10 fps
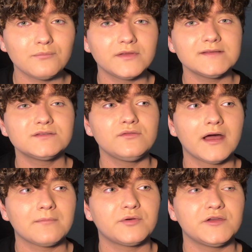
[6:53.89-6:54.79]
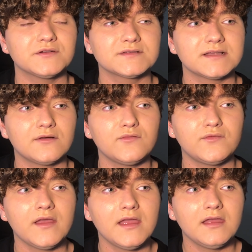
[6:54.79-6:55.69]
Please do not put
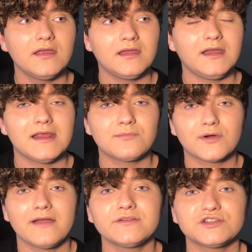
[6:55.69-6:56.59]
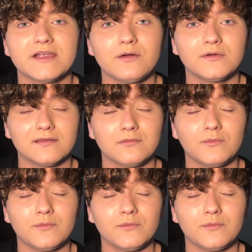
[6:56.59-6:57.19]
yourself in a private chat with,